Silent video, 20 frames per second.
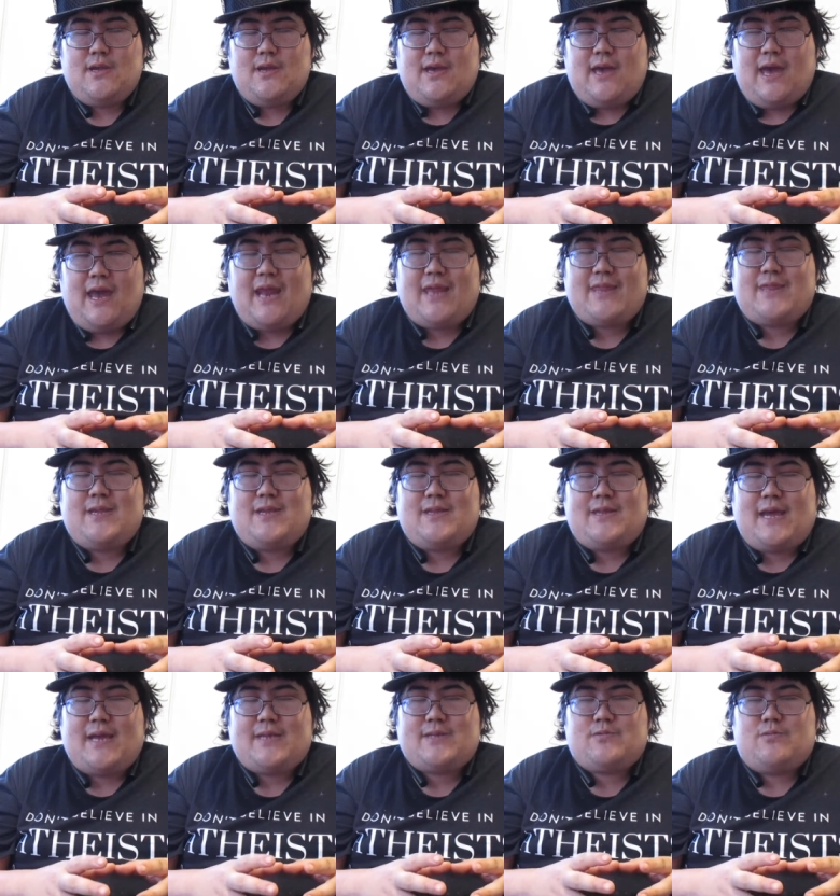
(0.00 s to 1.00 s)
And I think
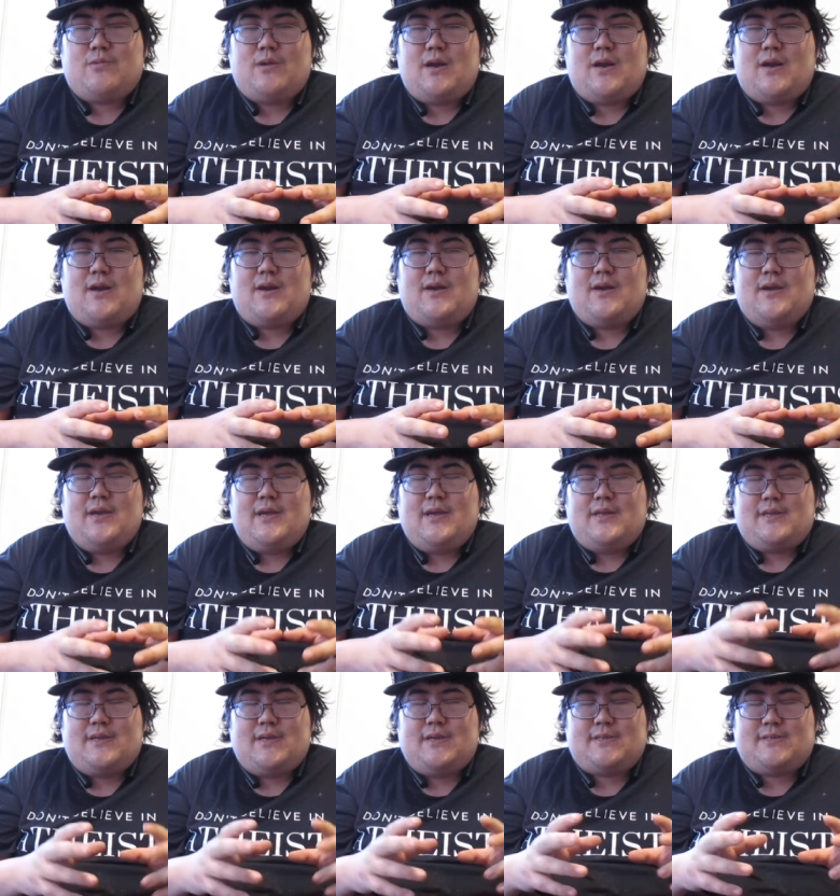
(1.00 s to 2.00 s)
that's where
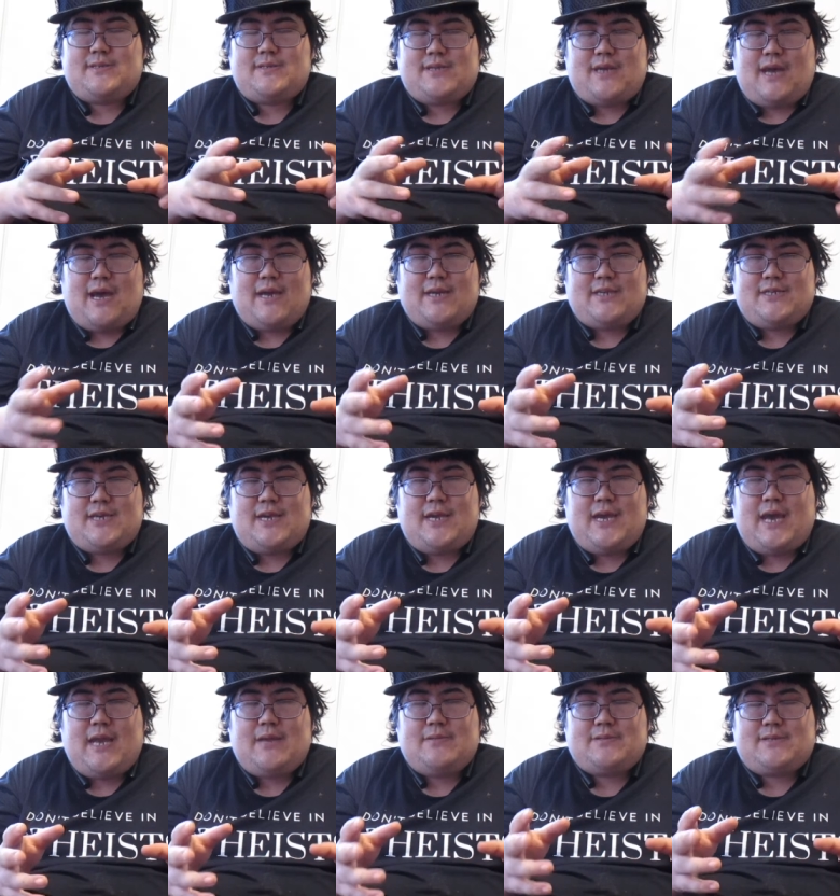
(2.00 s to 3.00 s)
this guy Jay
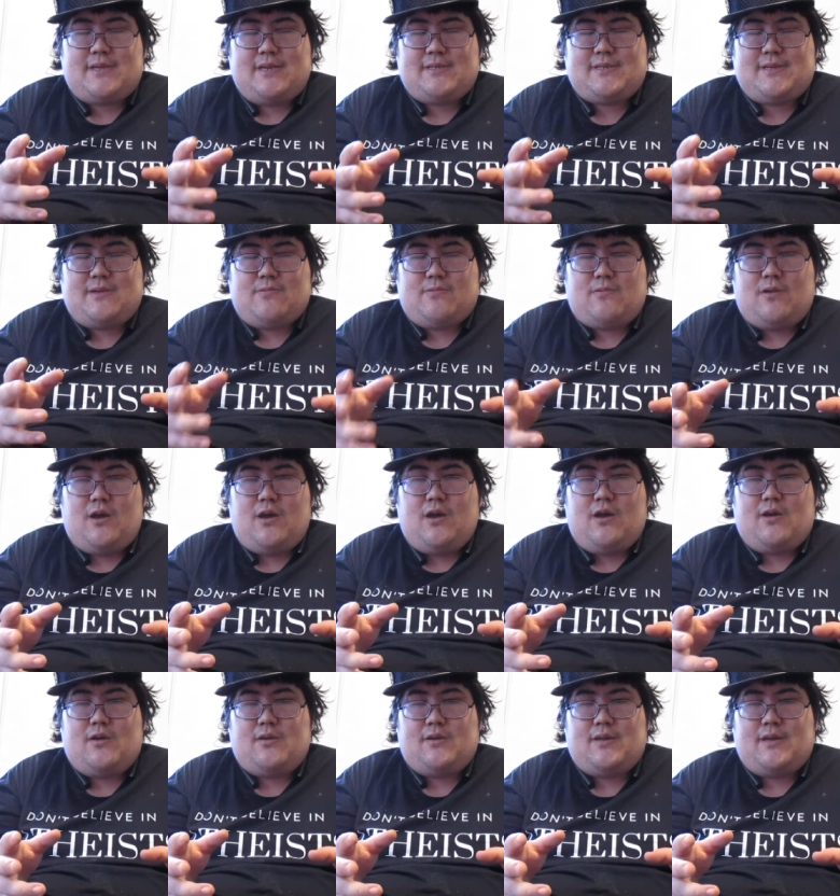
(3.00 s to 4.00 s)
Adams gets it
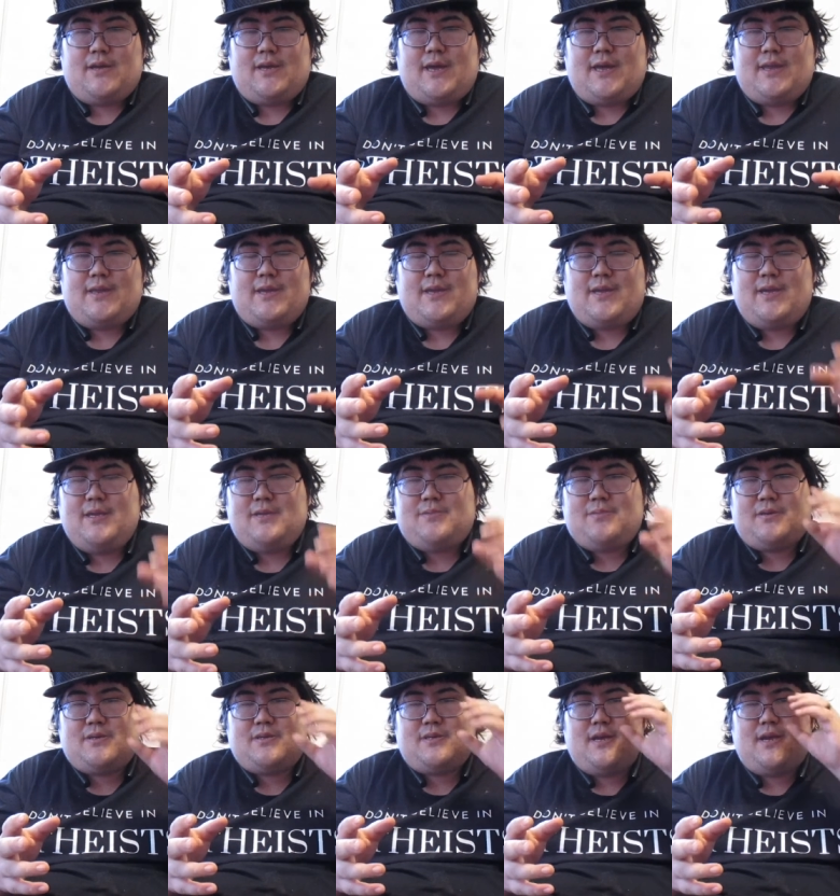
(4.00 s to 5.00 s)
wrong. Like, I think he's
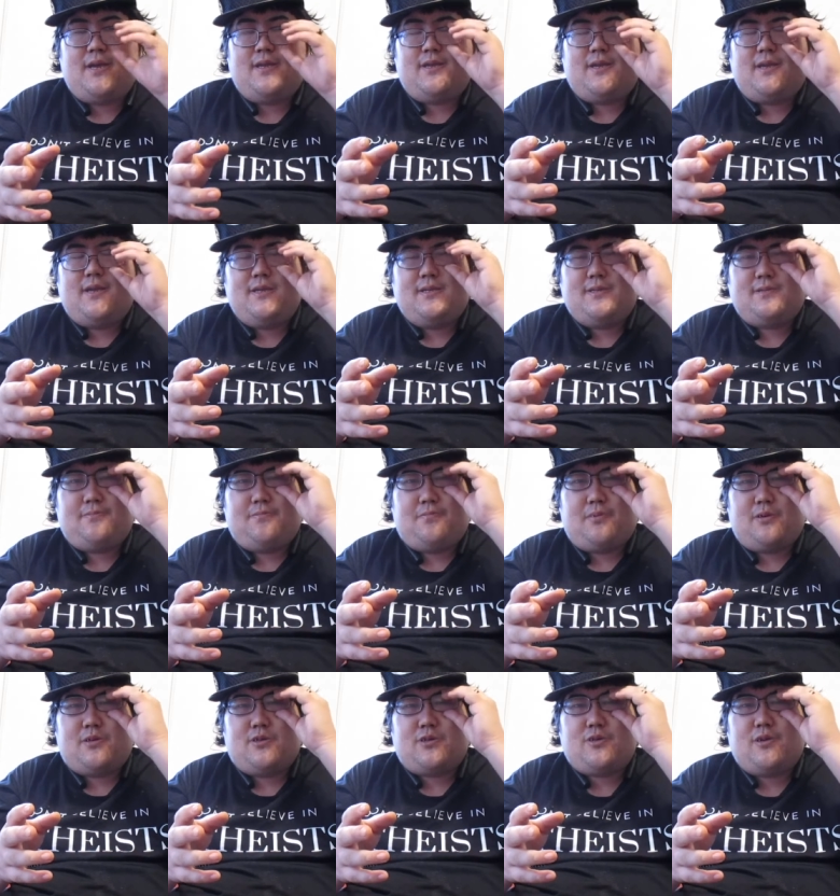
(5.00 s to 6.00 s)

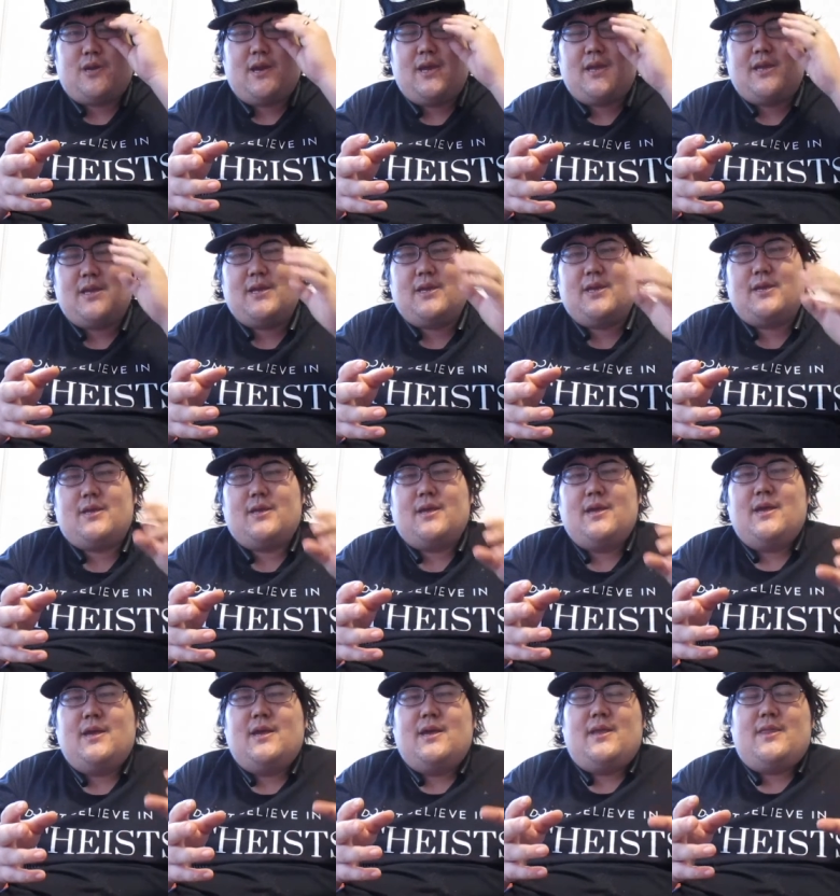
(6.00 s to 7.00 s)
portraying
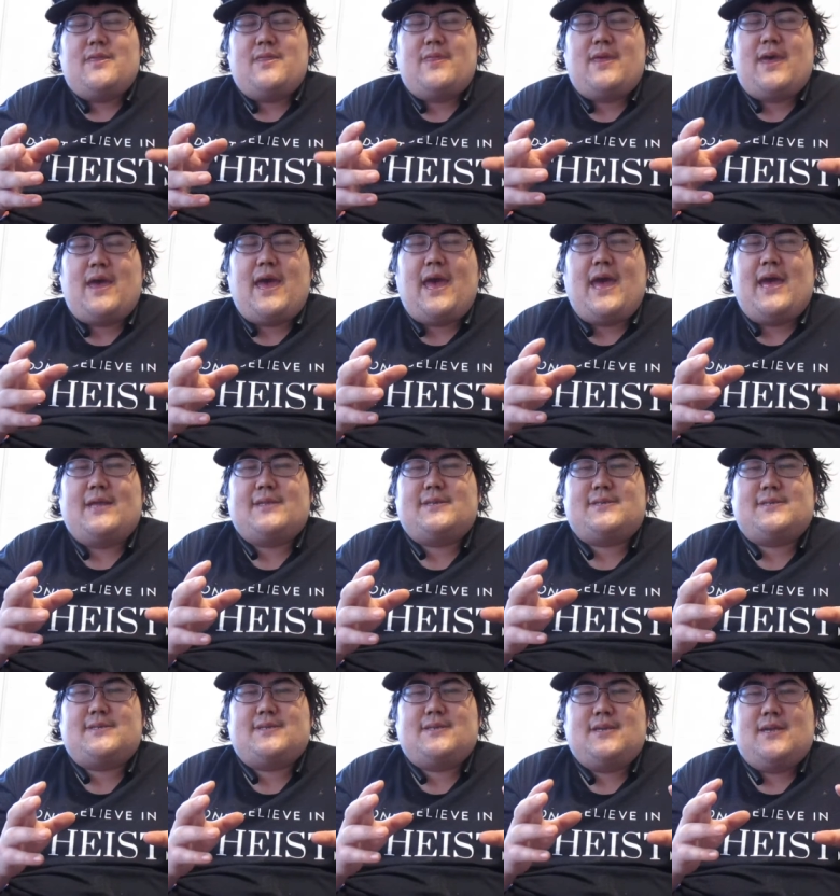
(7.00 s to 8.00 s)

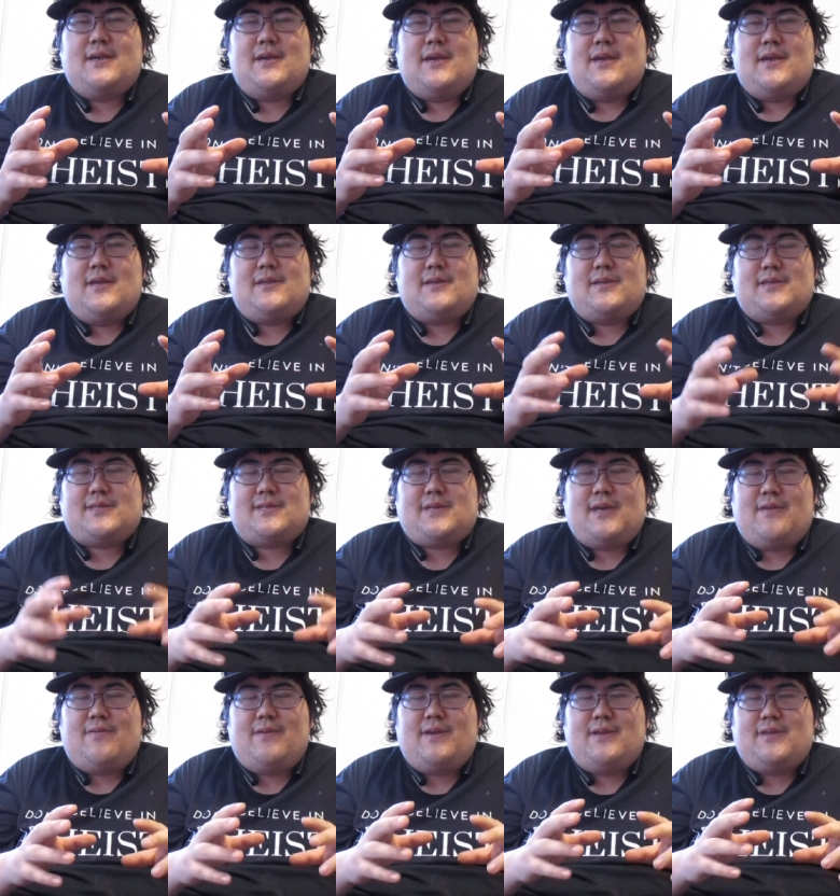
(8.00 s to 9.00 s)
that
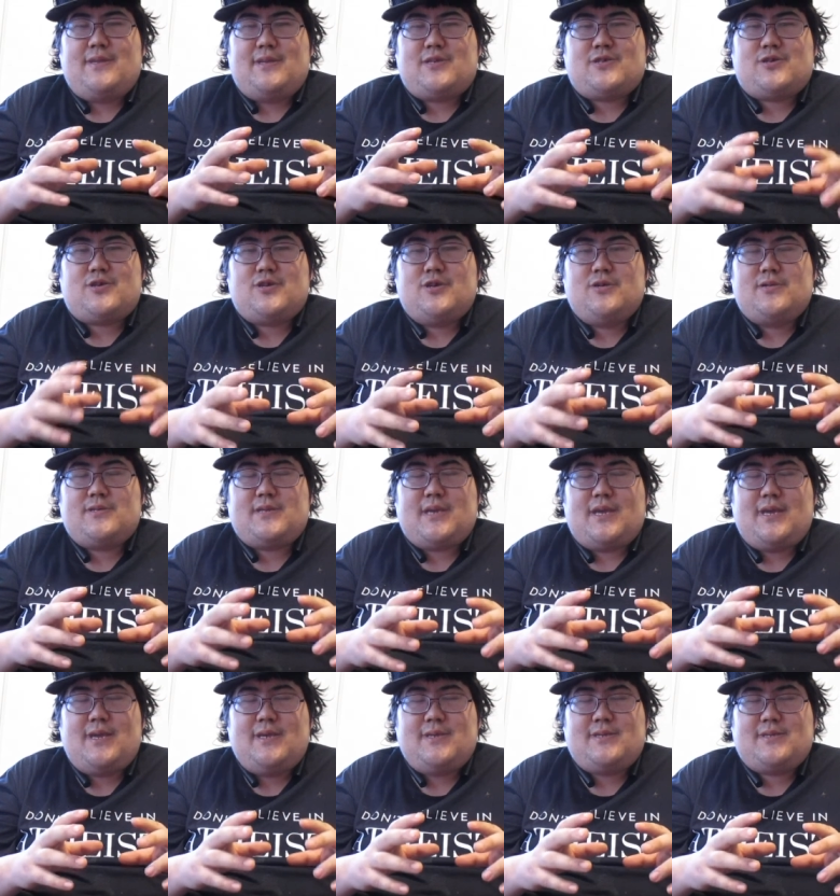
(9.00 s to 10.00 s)
the truths
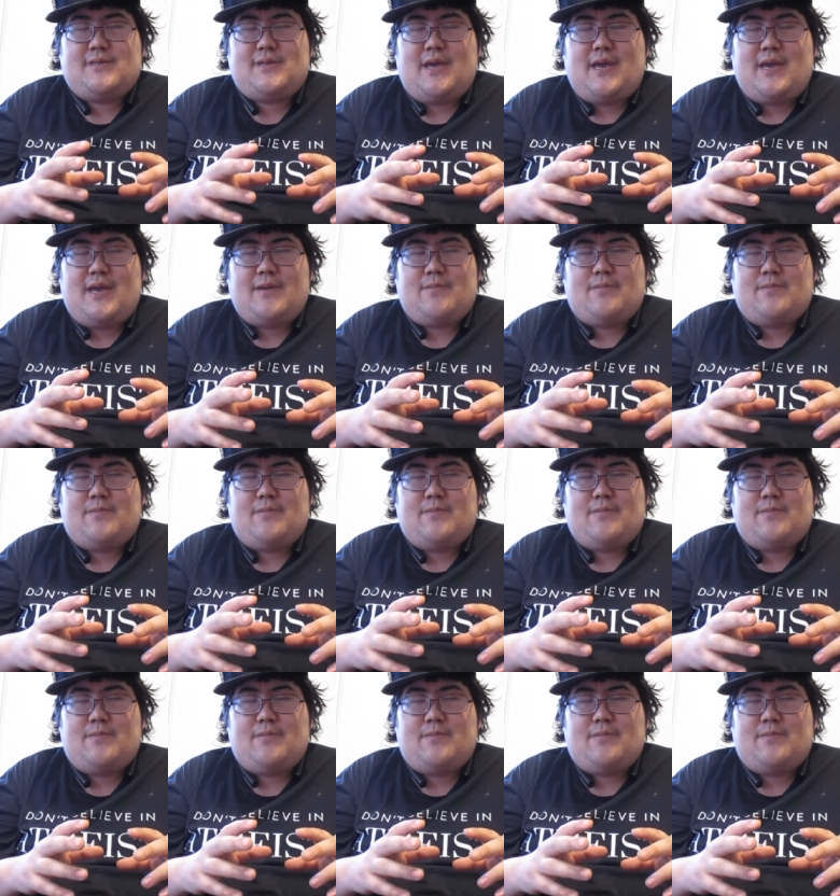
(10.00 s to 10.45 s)
that he's saying